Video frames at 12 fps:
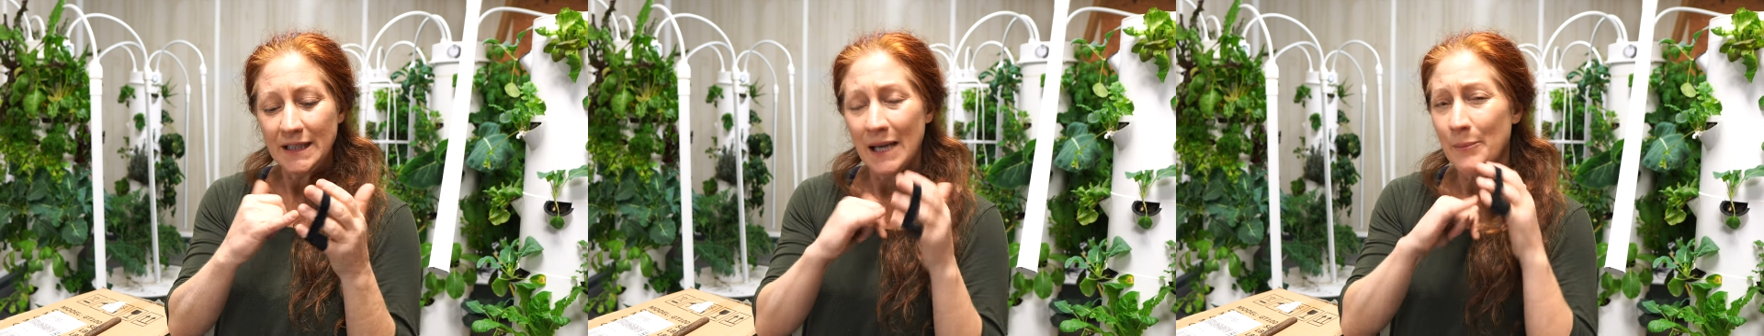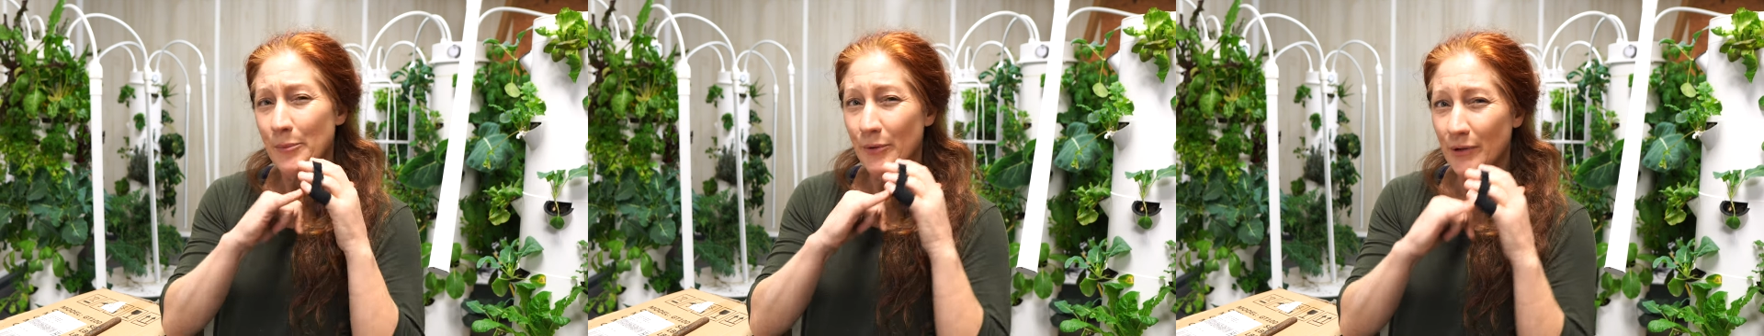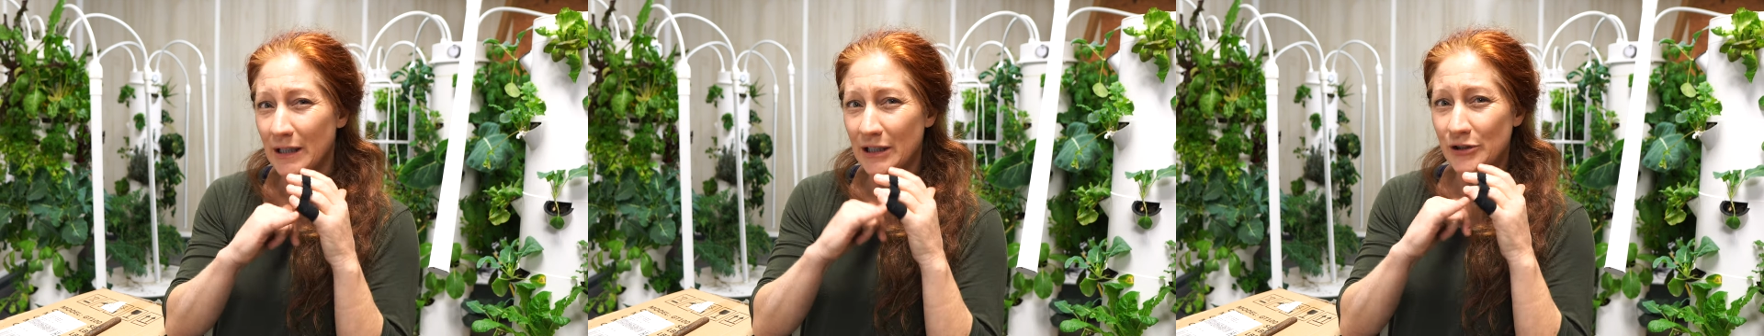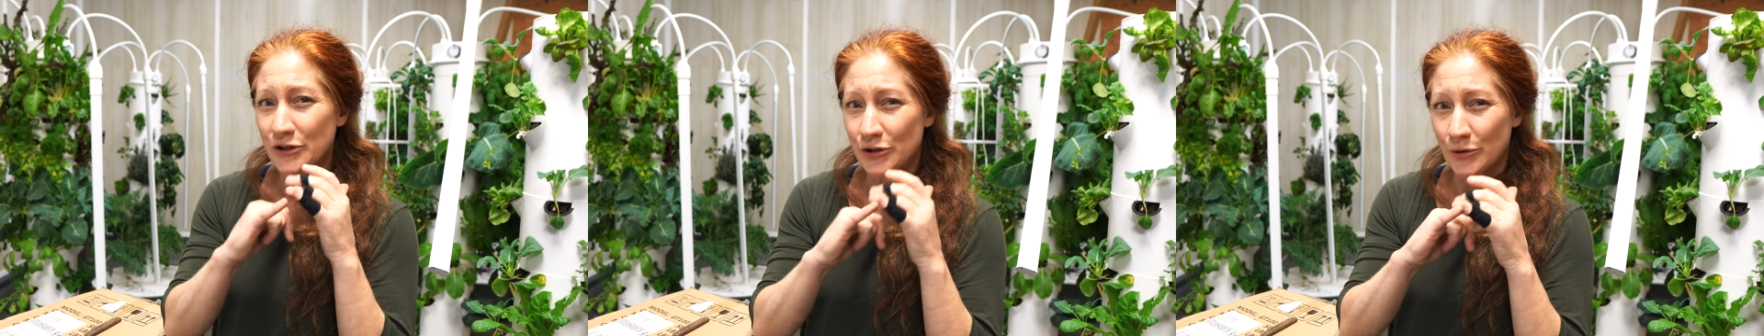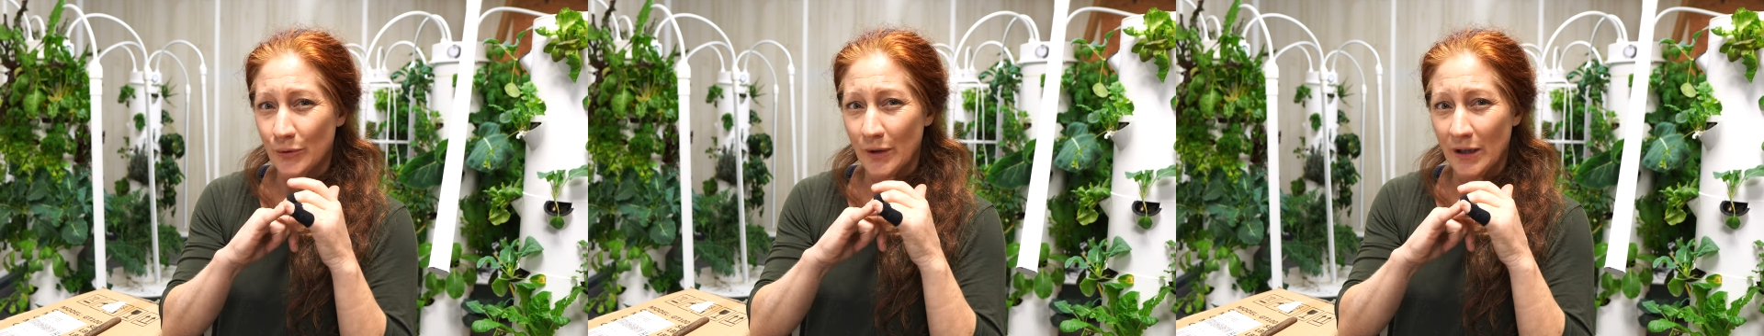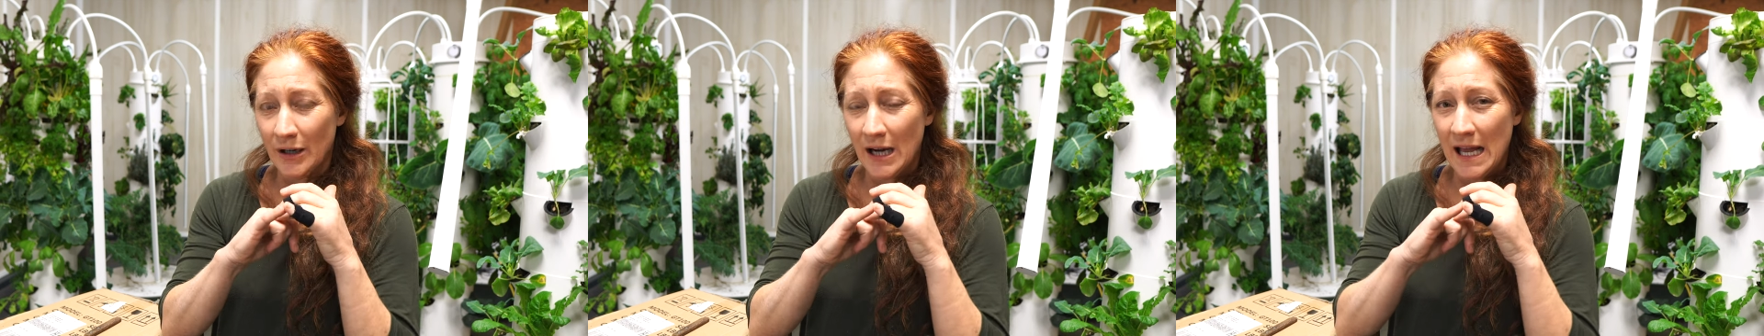I'm pretty
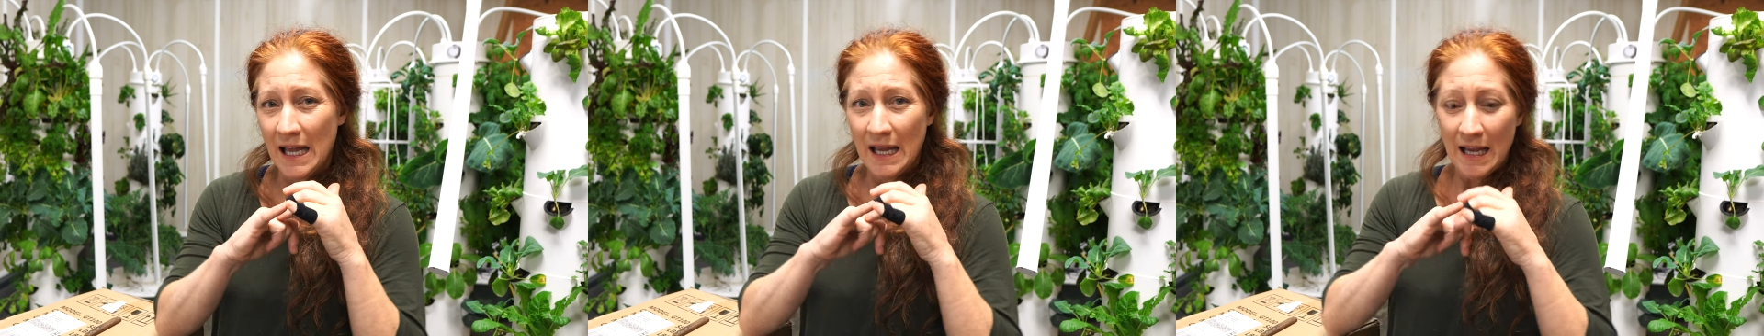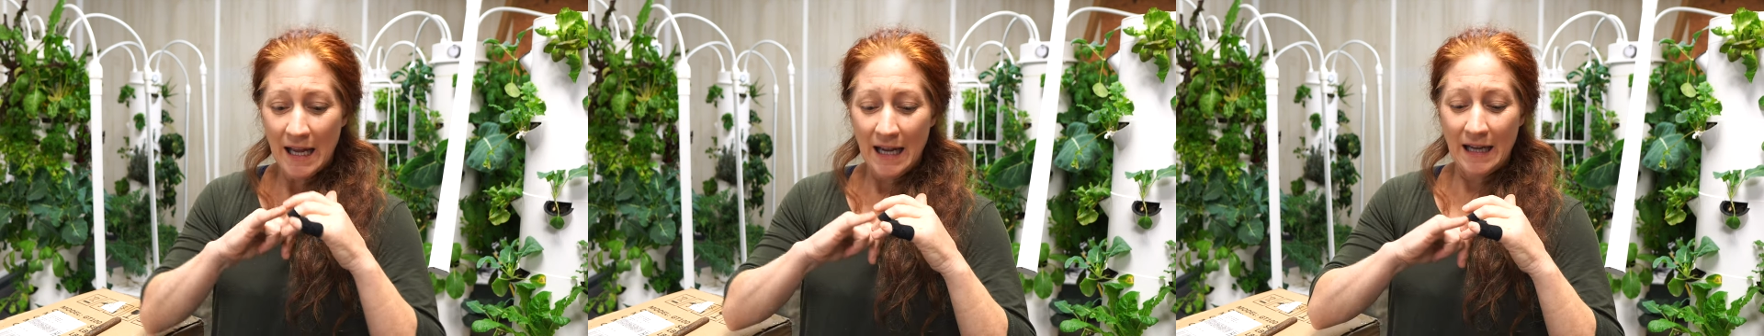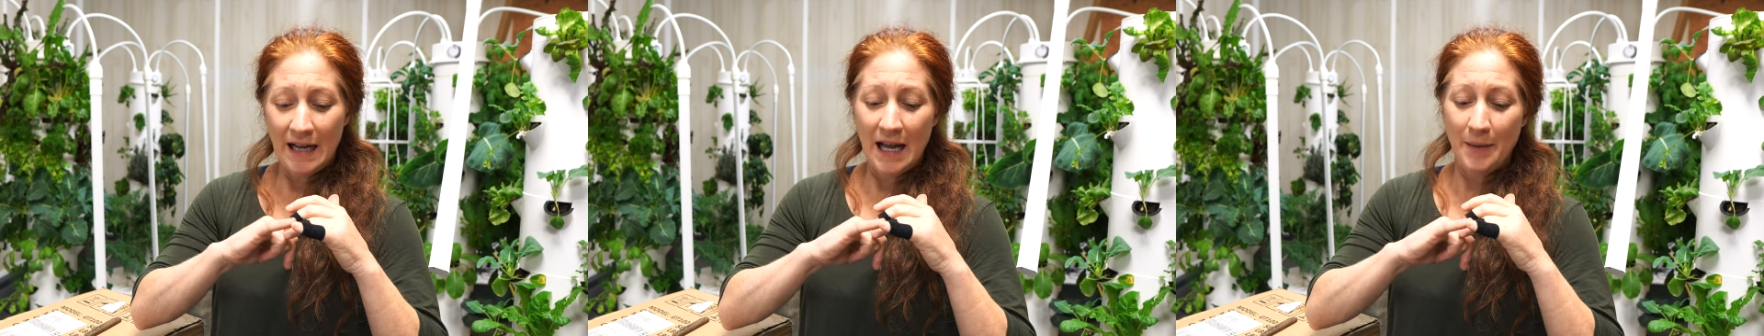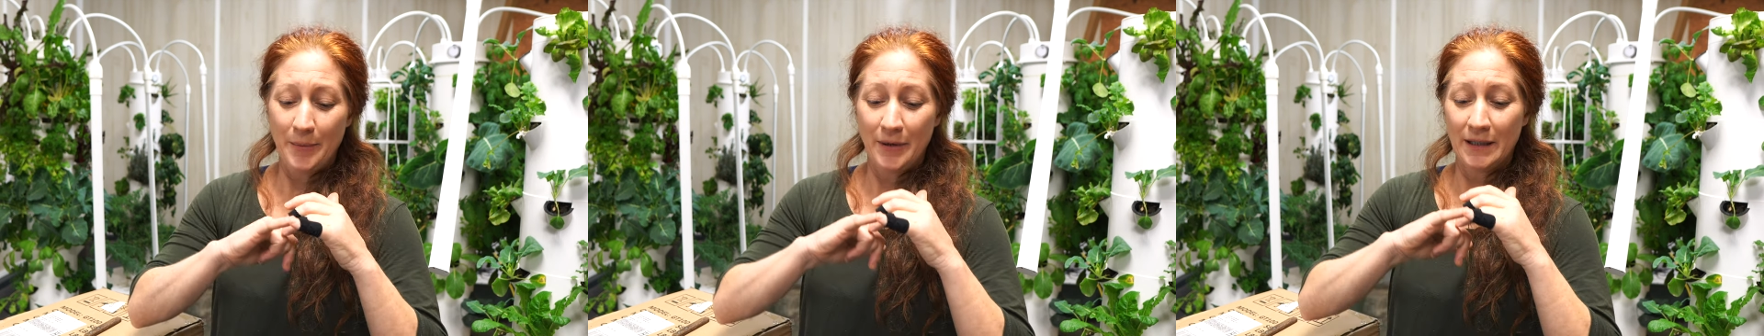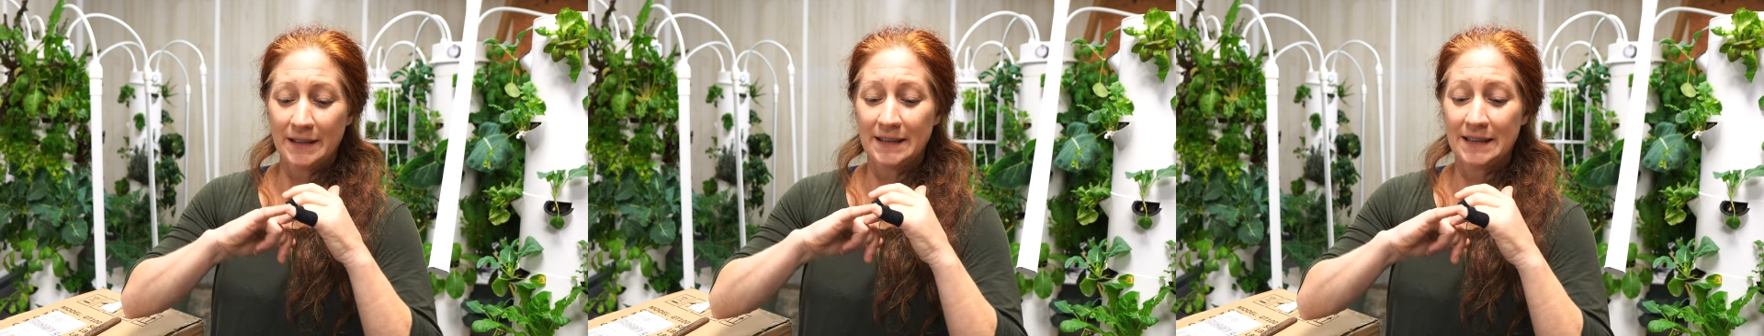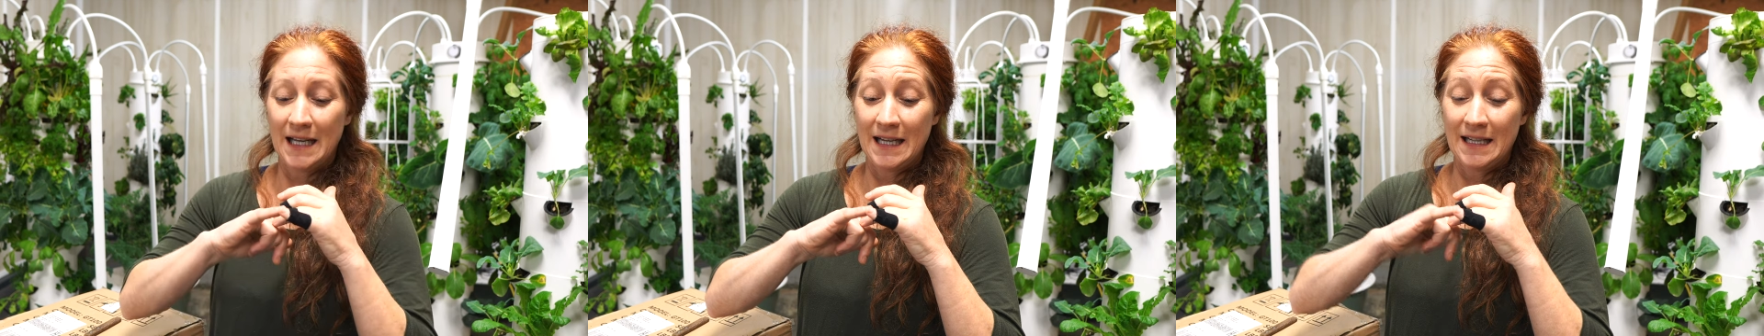sure it
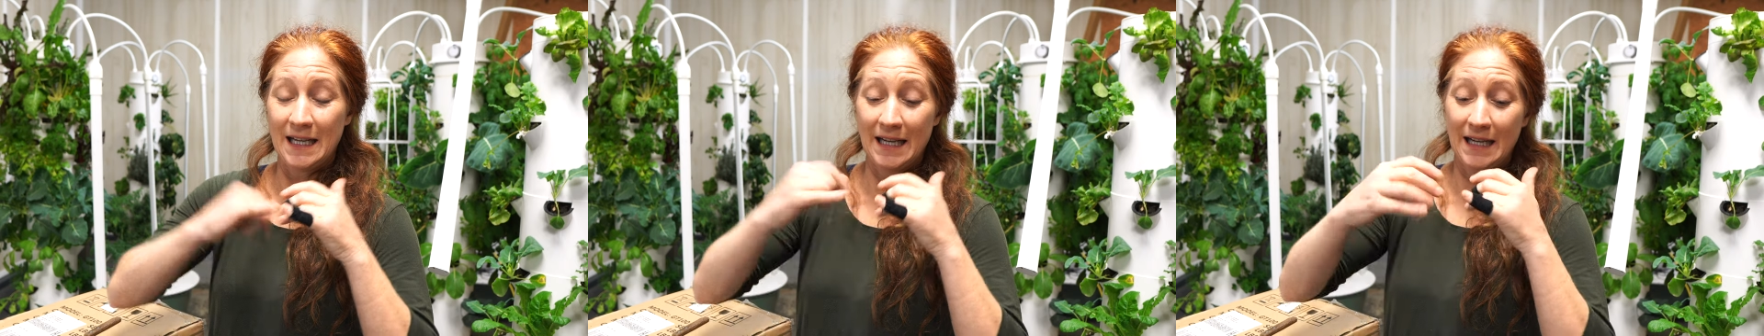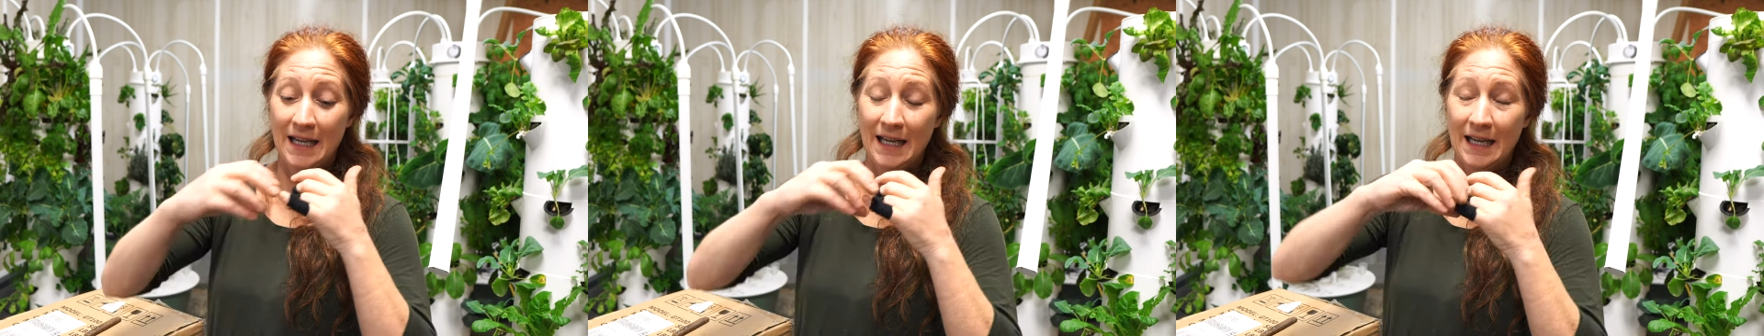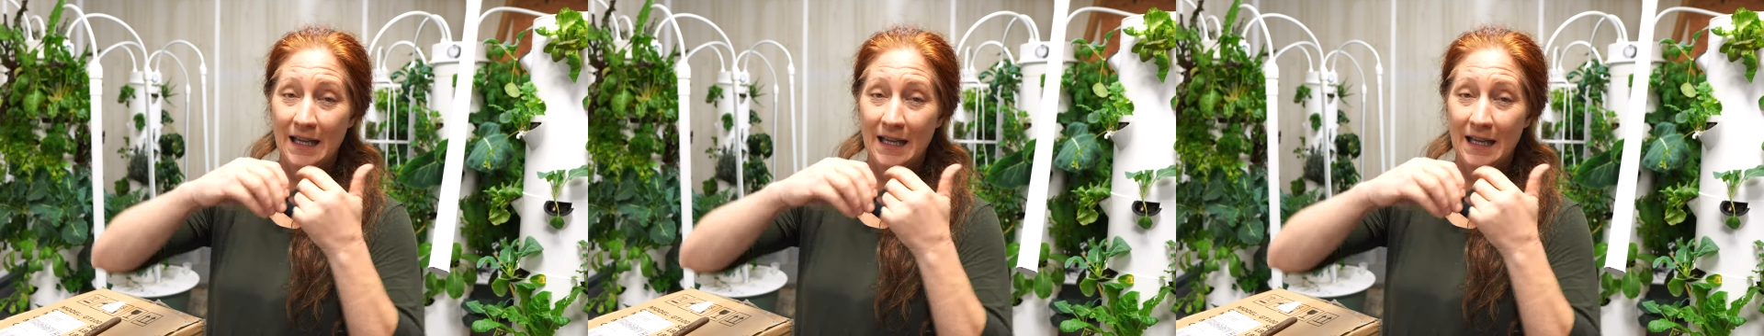hyperextended